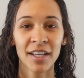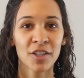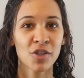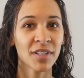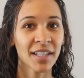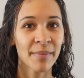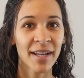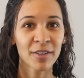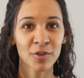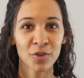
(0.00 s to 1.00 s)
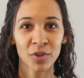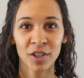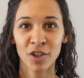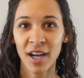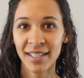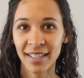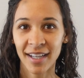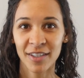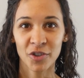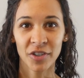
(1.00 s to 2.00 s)
Choosing a medical school across the
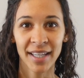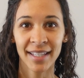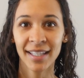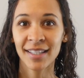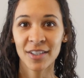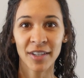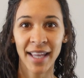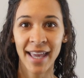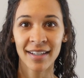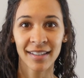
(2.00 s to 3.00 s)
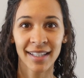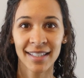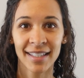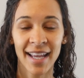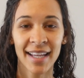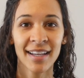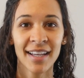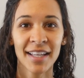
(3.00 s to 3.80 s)
country, in Eastern Canada, let's say,